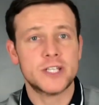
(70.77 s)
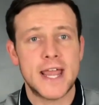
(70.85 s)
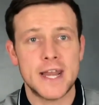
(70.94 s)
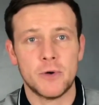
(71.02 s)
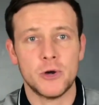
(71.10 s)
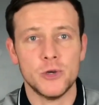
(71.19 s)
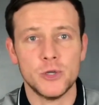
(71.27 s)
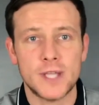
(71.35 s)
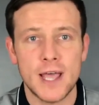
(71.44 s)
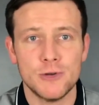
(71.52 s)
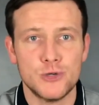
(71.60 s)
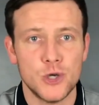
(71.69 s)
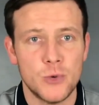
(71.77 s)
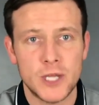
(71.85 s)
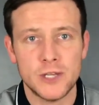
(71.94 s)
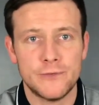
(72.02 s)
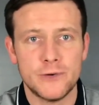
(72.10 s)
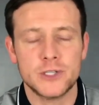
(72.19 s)
anyone who tells you when
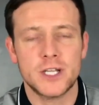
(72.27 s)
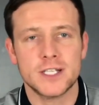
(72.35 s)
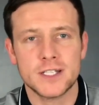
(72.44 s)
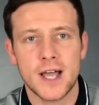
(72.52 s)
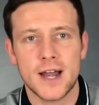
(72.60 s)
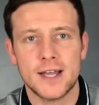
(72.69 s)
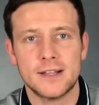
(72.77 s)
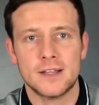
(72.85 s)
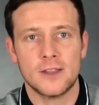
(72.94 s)
you first get started,